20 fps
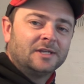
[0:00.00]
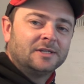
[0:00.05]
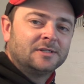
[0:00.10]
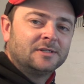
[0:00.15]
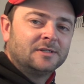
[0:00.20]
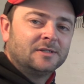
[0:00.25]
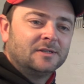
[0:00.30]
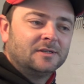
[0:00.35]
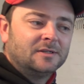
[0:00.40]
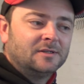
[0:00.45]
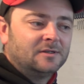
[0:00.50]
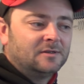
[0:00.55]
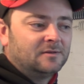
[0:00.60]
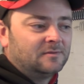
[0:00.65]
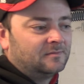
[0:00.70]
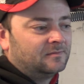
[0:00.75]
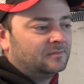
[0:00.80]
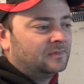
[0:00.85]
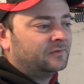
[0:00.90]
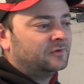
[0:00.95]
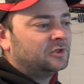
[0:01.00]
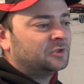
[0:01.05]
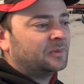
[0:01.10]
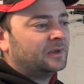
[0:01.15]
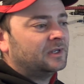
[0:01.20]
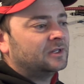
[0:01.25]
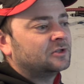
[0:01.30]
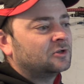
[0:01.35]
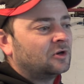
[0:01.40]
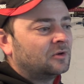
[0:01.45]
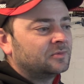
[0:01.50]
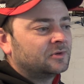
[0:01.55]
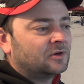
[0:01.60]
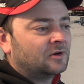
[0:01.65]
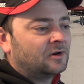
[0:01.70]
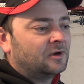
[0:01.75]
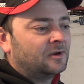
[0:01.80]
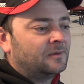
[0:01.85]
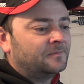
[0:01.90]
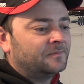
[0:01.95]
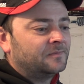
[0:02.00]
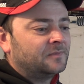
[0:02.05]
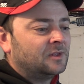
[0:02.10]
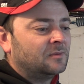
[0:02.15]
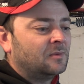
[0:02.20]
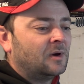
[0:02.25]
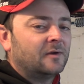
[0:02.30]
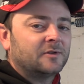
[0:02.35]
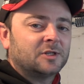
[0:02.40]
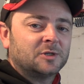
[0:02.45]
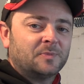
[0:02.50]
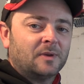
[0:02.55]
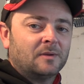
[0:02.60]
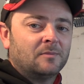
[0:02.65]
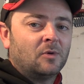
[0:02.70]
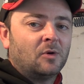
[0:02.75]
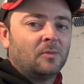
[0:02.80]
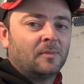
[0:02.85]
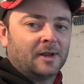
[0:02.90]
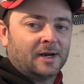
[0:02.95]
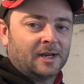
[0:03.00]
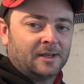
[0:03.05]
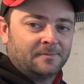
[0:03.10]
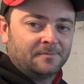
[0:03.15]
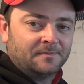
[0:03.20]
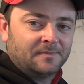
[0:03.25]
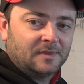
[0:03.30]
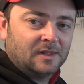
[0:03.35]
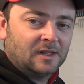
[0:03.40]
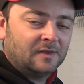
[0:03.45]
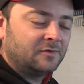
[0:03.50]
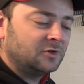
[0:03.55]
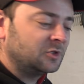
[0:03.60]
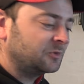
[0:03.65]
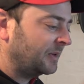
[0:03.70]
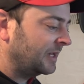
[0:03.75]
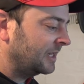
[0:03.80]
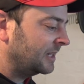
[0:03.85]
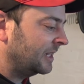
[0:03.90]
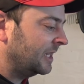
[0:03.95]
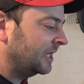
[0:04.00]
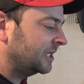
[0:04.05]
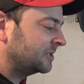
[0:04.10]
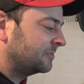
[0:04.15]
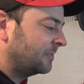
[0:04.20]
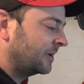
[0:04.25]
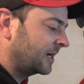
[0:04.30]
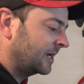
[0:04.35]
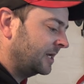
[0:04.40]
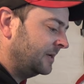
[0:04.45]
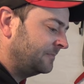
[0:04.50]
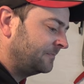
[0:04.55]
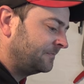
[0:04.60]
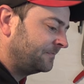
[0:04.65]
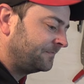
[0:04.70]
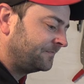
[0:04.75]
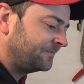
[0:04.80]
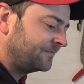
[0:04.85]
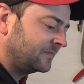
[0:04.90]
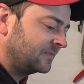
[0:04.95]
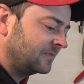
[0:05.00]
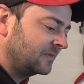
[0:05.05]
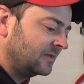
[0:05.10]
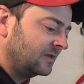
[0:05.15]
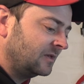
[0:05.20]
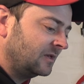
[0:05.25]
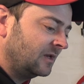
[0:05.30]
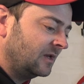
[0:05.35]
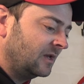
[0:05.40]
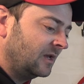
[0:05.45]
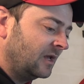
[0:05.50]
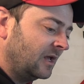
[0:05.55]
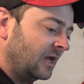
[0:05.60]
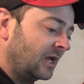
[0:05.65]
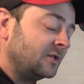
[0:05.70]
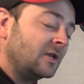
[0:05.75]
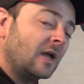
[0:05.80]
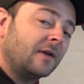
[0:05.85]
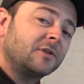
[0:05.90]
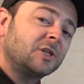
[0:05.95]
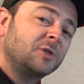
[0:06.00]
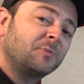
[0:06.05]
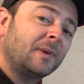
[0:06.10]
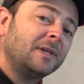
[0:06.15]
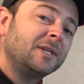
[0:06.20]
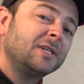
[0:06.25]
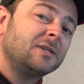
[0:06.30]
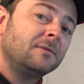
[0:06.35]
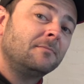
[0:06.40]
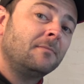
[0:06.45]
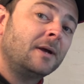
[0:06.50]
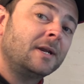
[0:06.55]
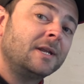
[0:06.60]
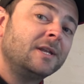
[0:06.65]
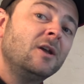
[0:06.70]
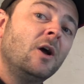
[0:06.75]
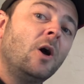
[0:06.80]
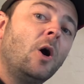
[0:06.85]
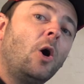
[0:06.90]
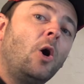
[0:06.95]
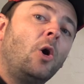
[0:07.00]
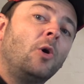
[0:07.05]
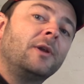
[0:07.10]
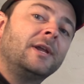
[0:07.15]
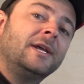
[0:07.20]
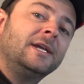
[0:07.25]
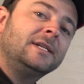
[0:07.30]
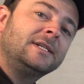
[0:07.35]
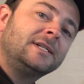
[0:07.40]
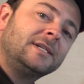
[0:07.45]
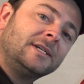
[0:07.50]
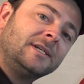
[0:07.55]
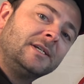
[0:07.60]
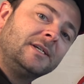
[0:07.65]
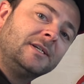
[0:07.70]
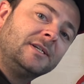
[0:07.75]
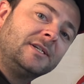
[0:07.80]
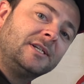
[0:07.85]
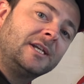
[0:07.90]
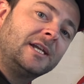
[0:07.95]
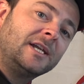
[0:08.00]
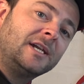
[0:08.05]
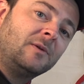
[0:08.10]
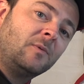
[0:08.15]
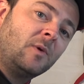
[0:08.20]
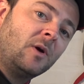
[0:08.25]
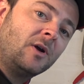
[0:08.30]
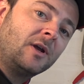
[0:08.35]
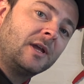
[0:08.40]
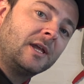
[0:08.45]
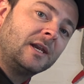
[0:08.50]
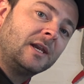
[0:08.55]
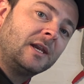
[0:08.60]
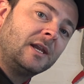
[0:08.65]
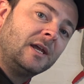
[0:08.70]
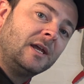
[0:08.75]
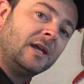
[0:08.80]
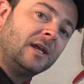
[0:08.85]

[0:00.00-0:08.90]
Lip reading: is, if you spend top dollar, you might have to spend more money. If you spend less money, and you have to spend some money on it to get it working,